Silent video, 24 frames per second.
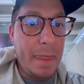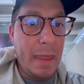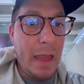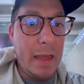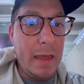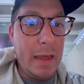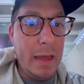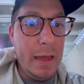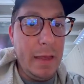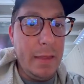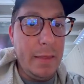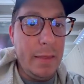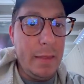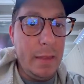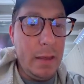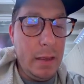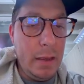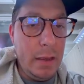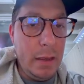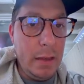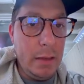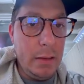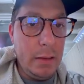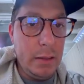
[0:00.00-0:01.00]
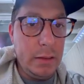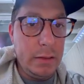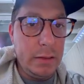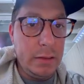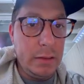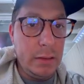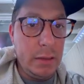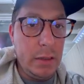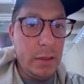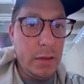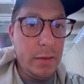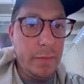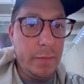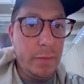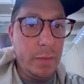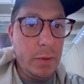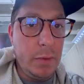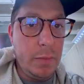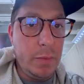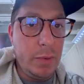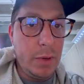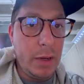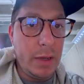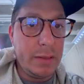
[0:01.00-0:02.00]
And then let's see, if we
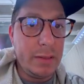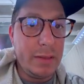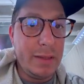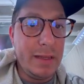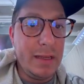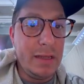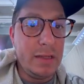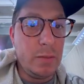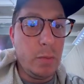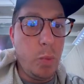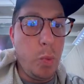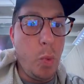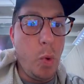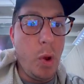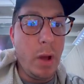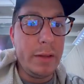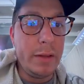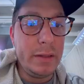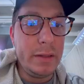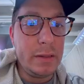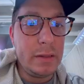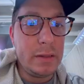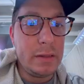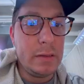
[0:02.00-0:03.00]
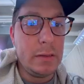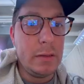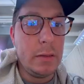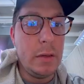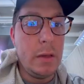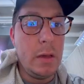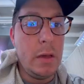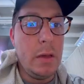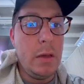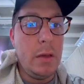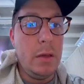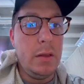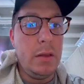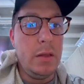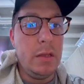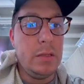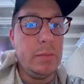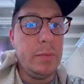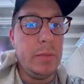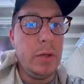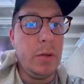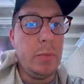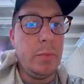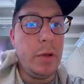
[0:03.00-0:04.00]
press this once, this
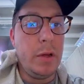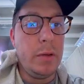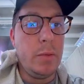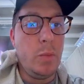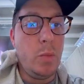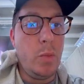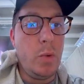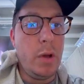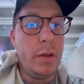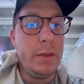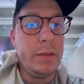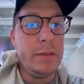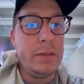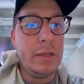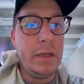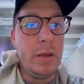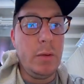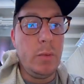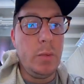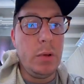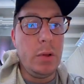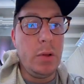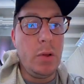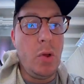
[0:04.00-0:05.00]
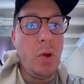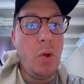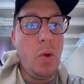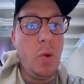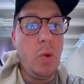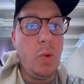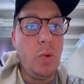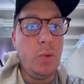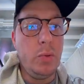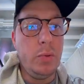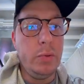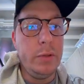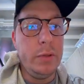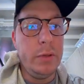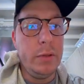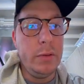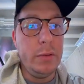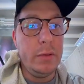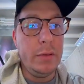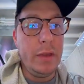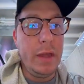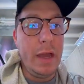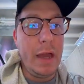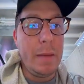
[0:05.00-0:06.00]
middle button once, it will hold
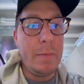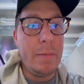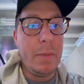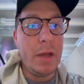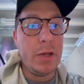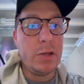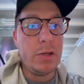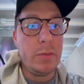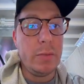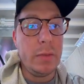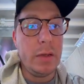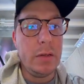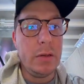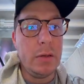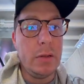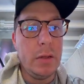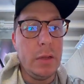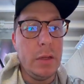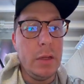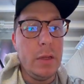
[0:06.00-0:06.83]
that measurement.